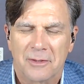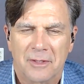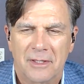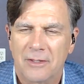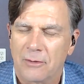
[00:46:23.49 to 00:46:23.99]

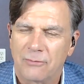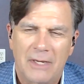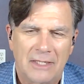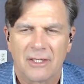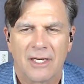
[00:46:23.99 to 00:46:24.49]
As
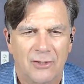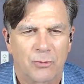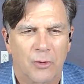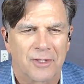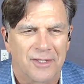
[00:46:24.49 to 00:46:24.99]
fascinating as
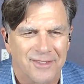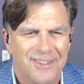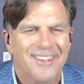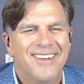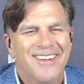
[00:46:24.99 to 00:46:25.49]
work
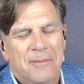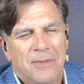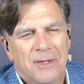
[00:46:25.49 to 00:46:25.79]
is,